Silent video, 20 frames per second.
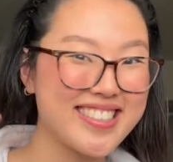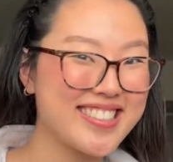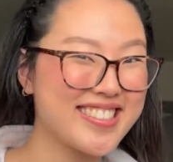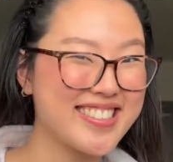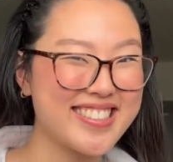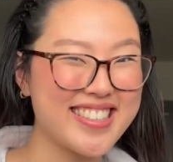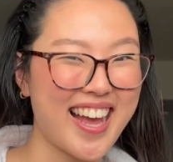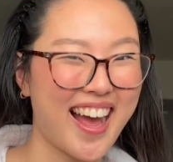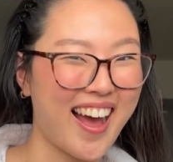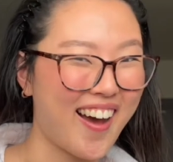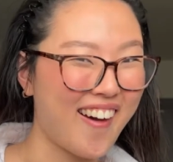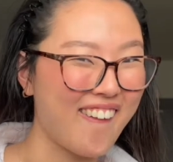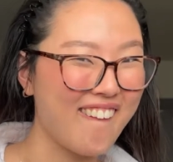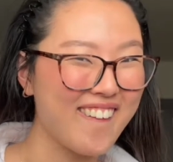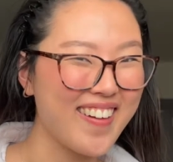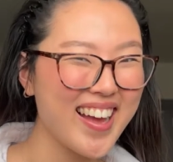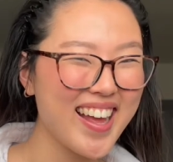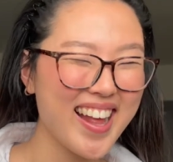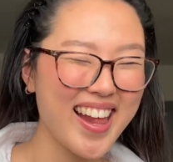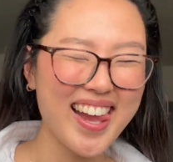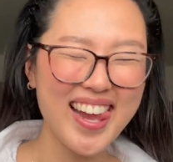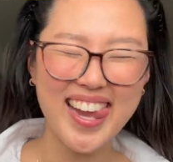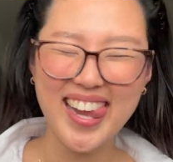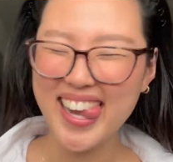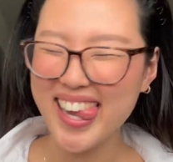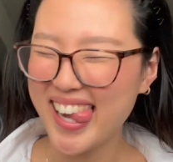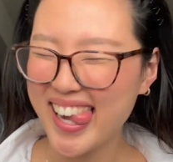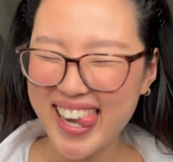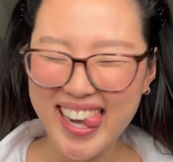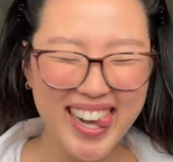So,
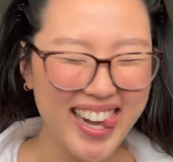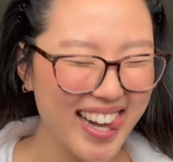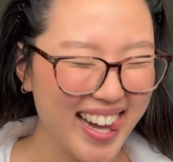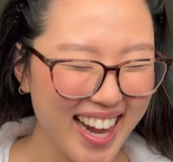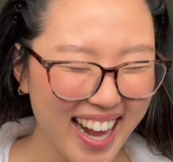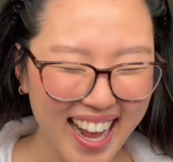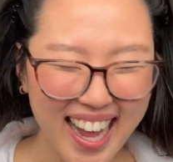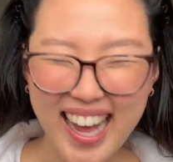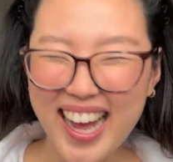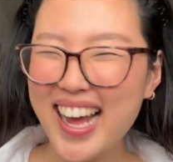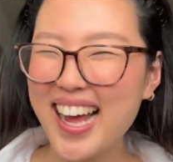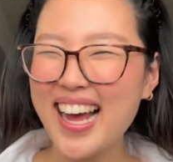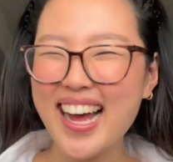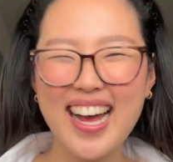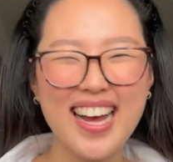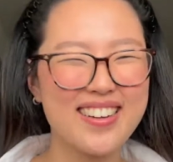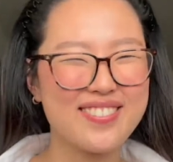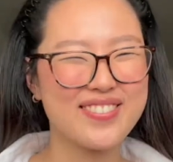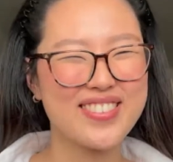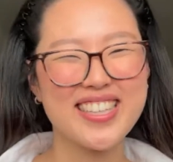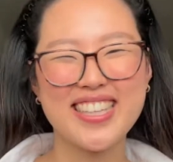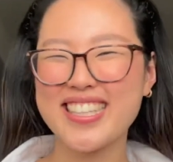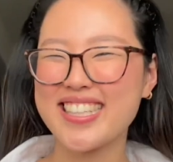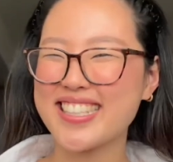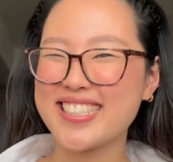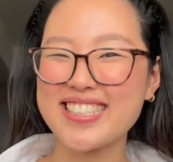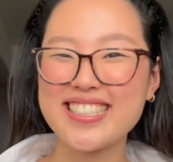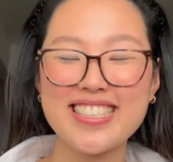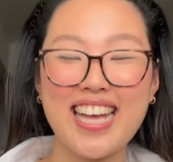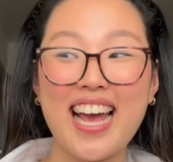I'm really
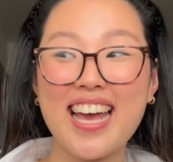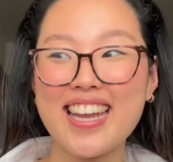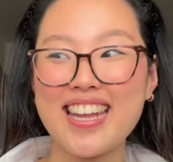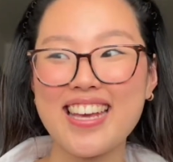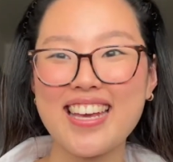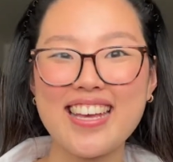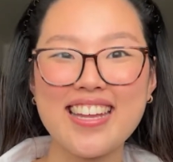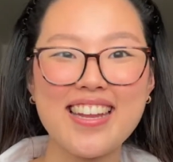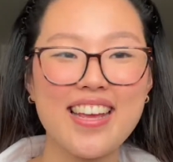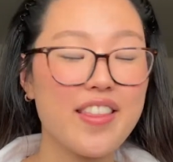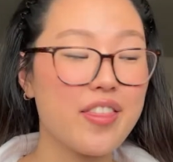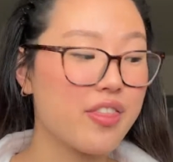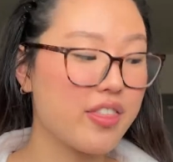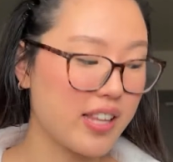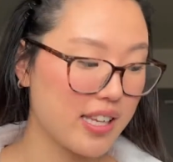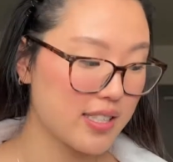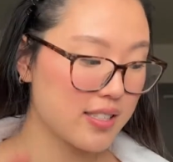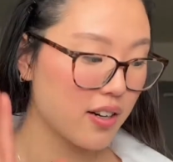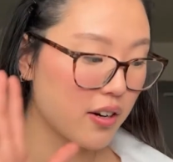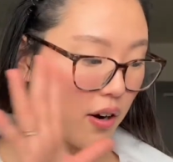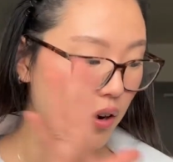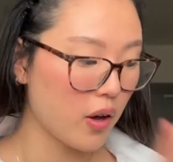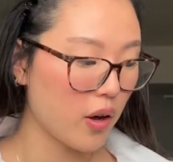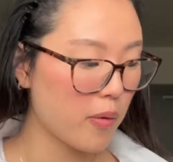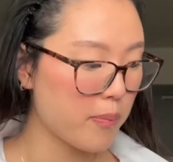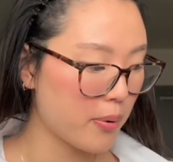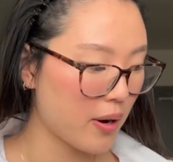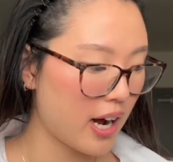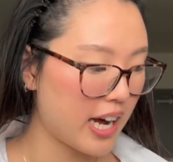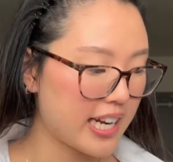excited. These are all
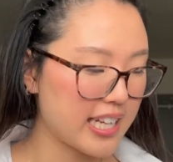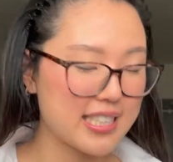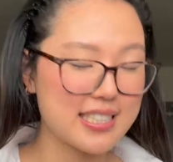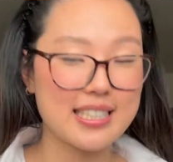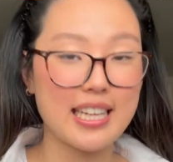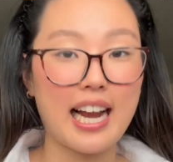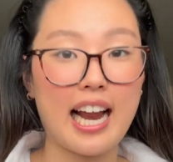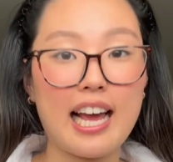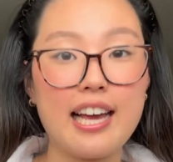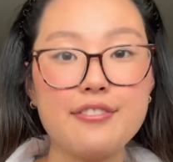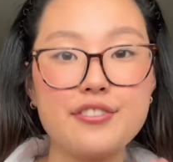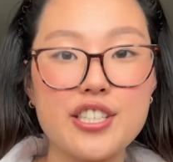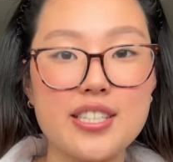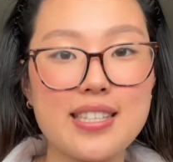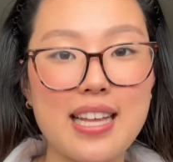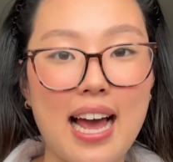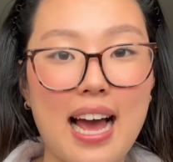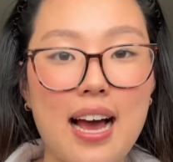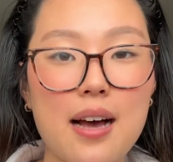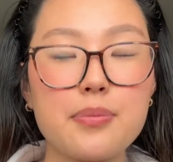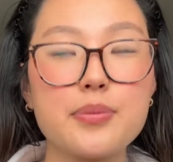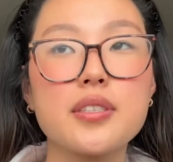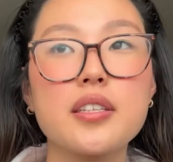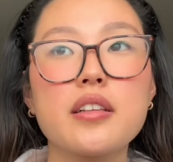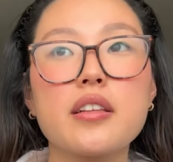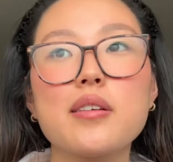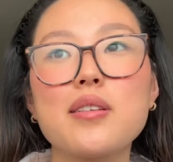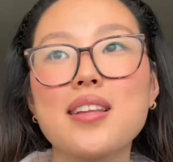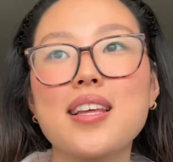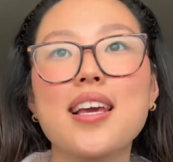products that I have just
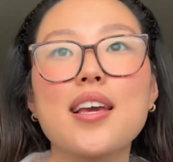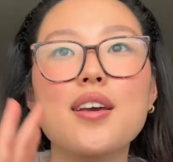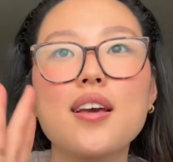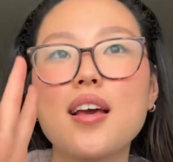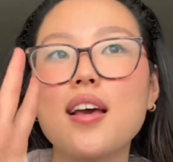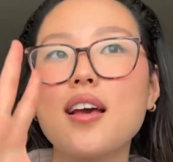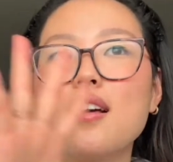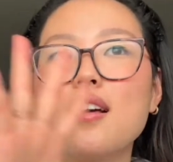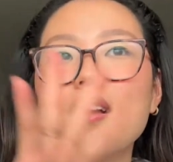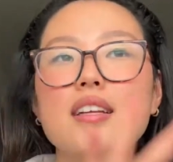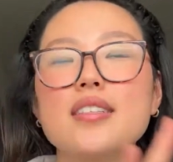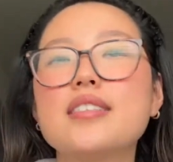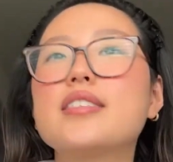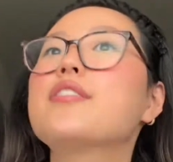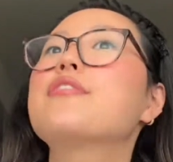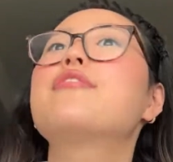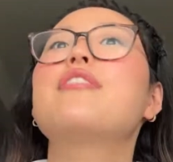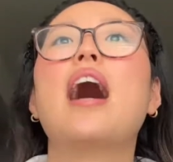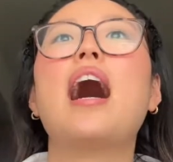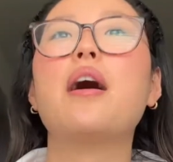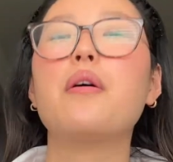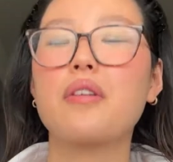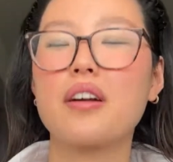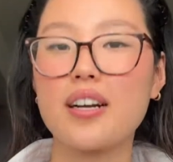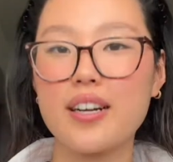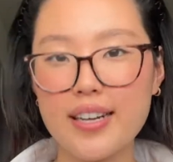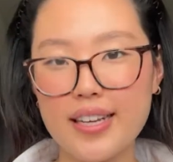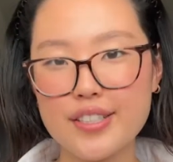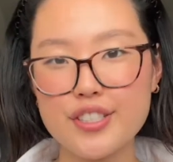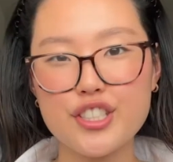absolutely
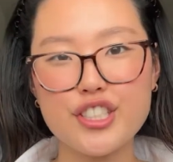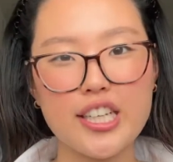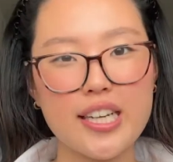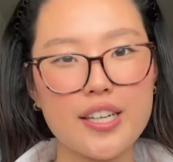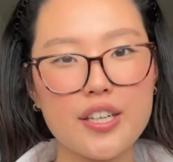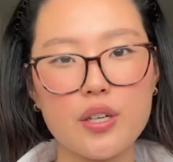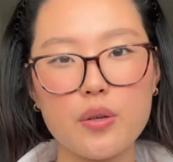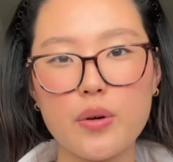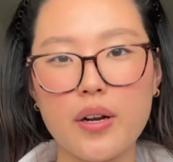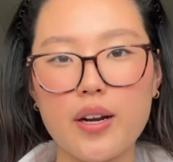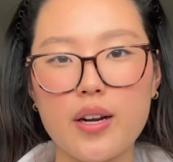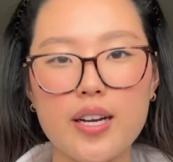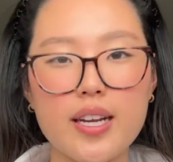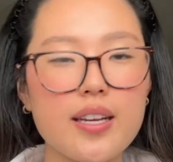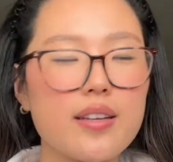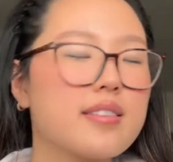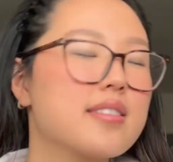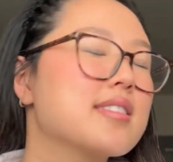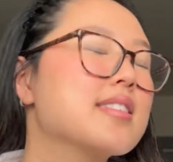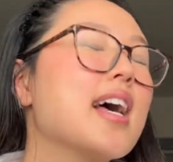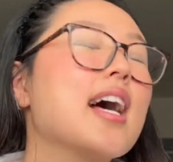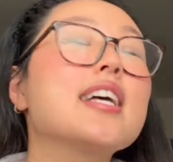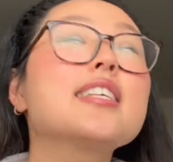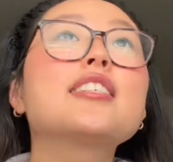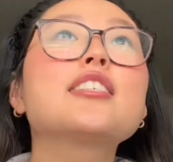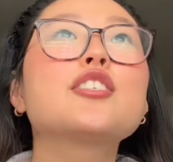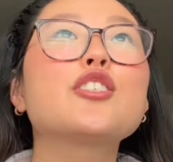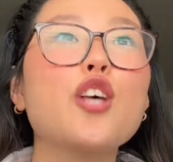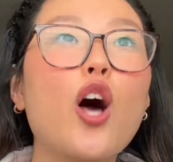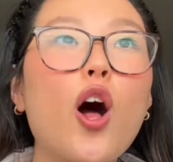devoured in January.
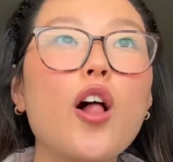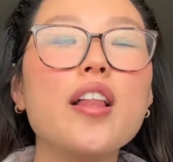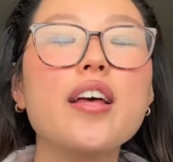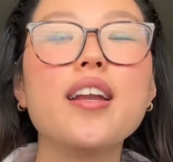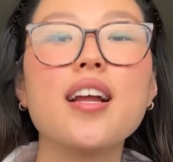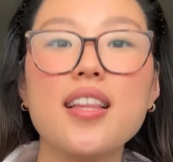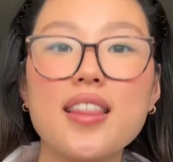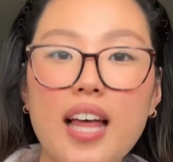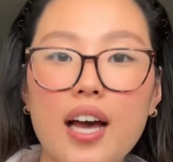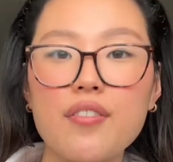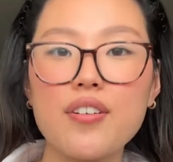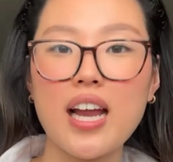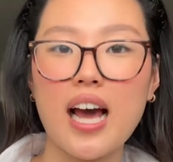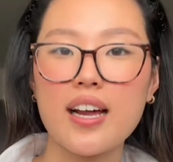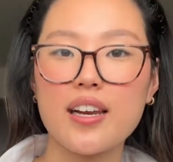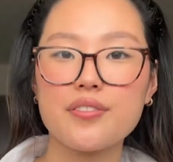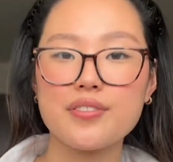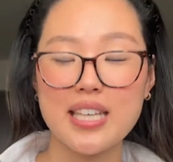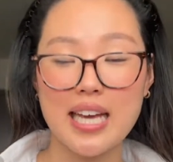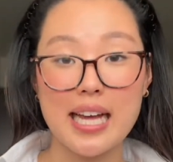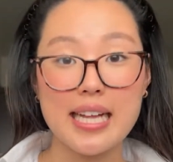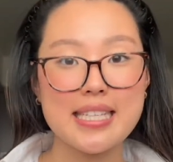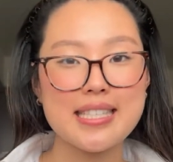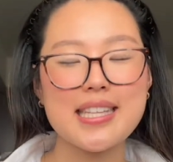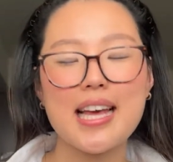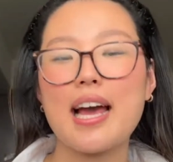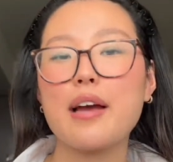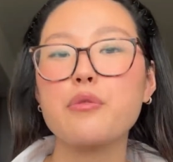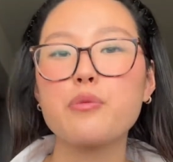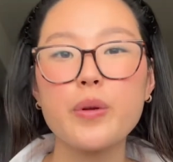Solid 11 out of 10
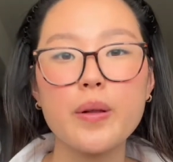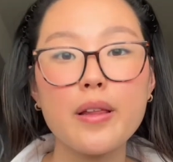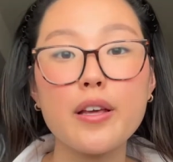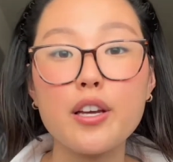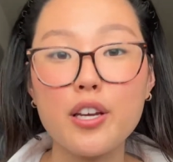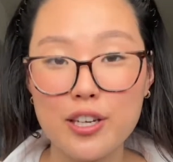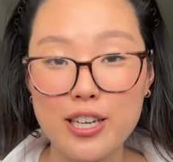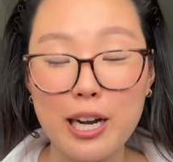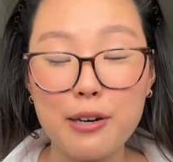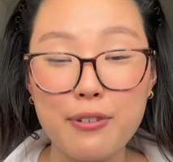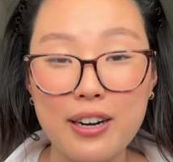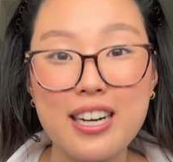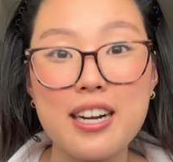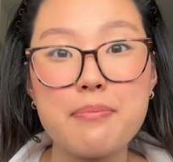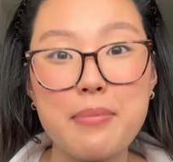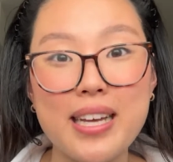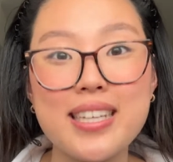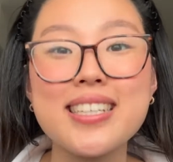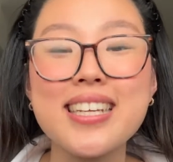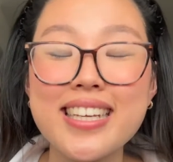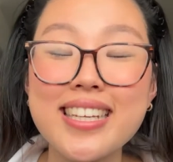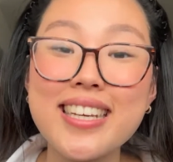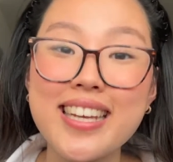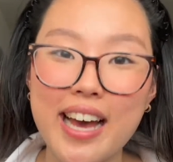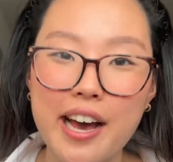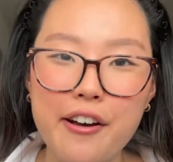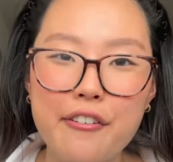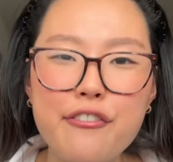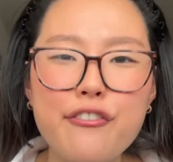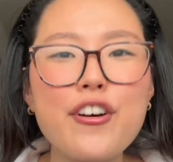that I really could not recommend
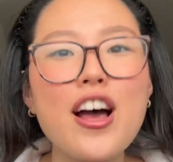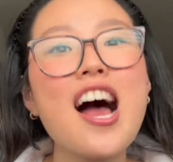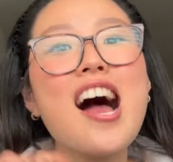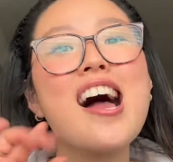enough.